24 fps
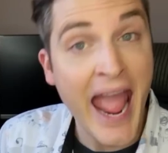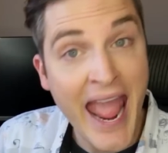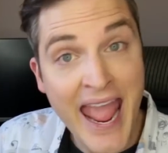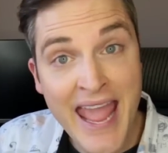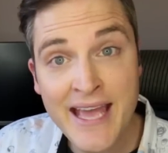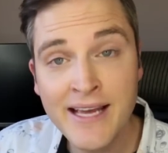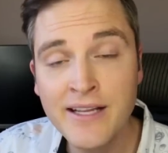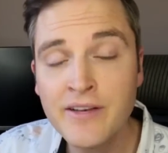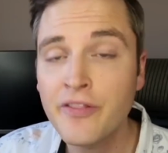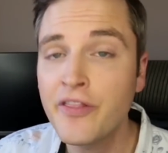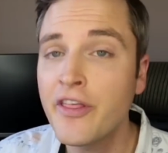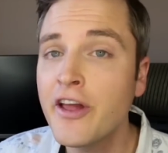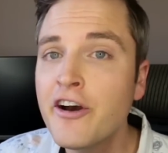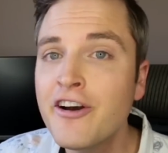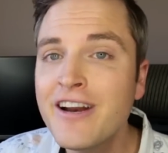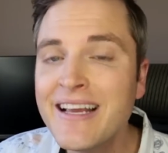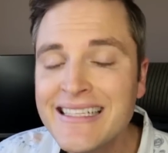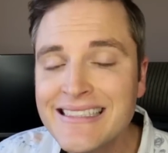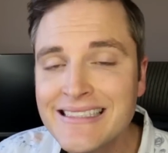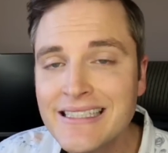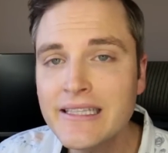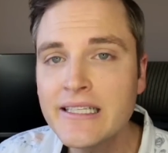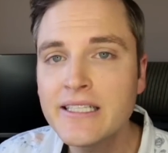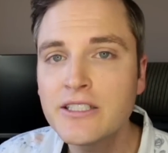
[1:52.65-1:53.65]
And there
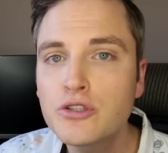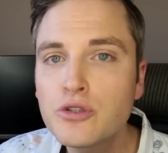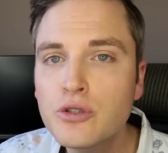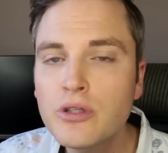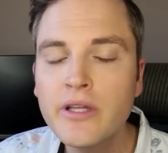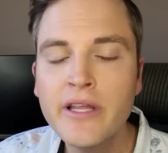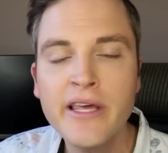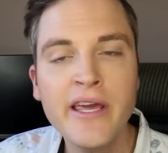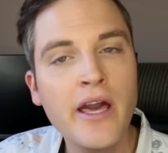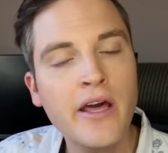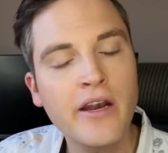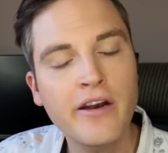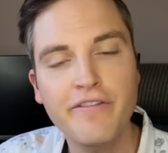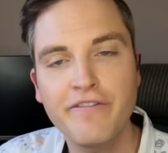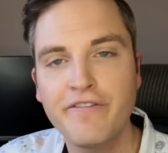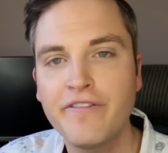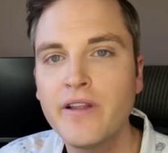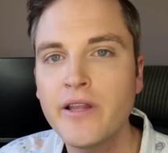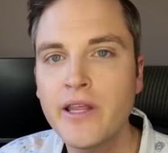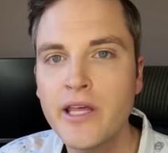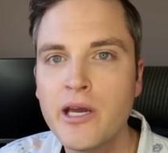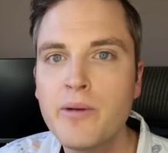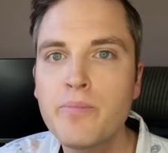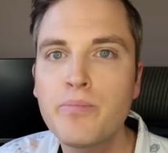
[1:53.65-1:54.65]
is literally an
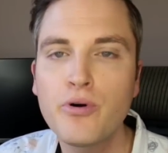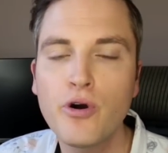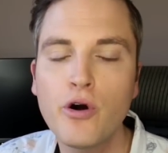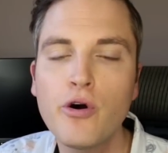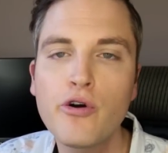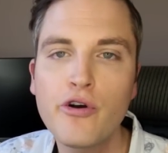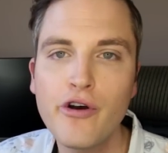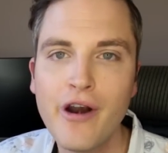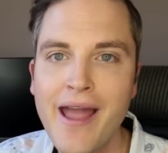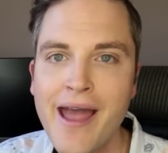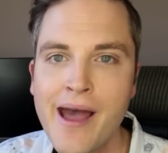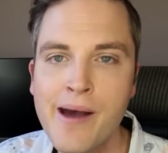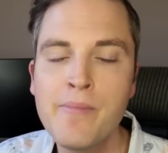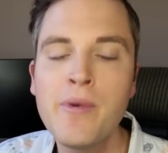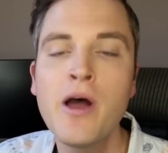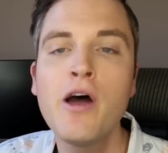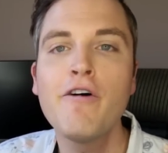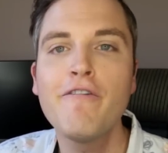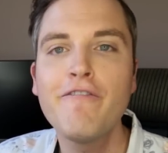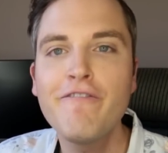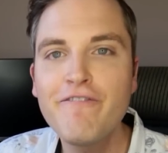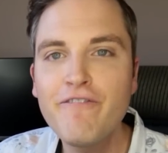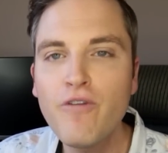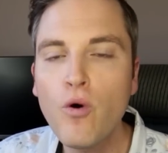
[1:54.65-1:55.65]
affiliate program
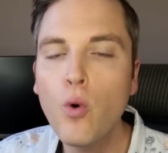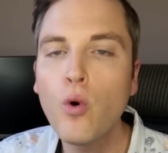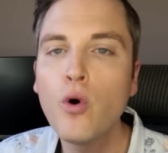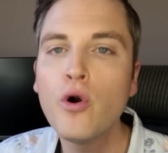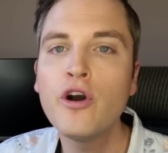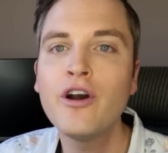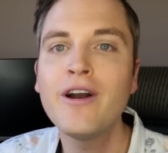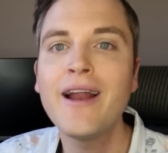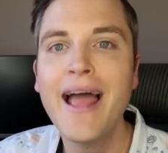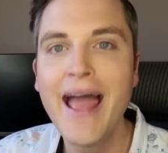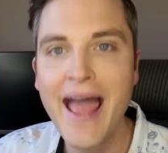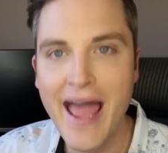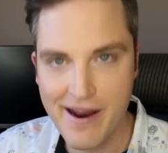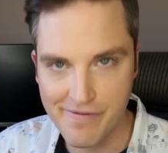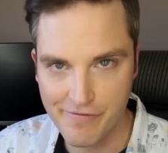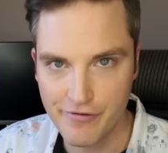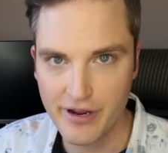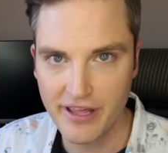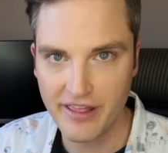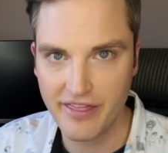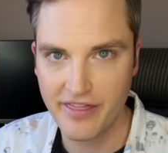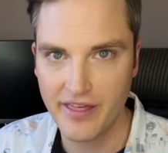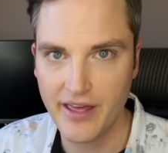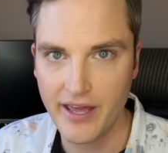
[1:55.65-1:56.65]
for
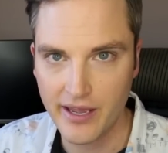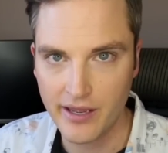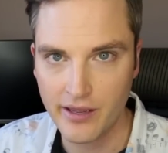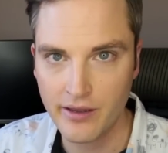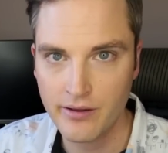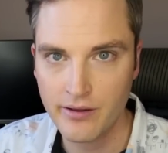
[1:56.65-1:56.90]
everything.